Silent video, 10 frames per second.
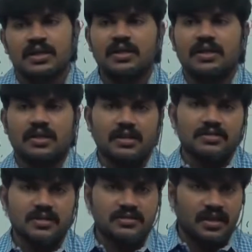Inner
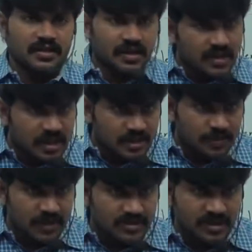classes, right? Any
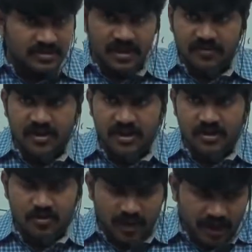explanation is required
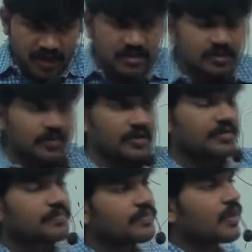now? Okay, at this point,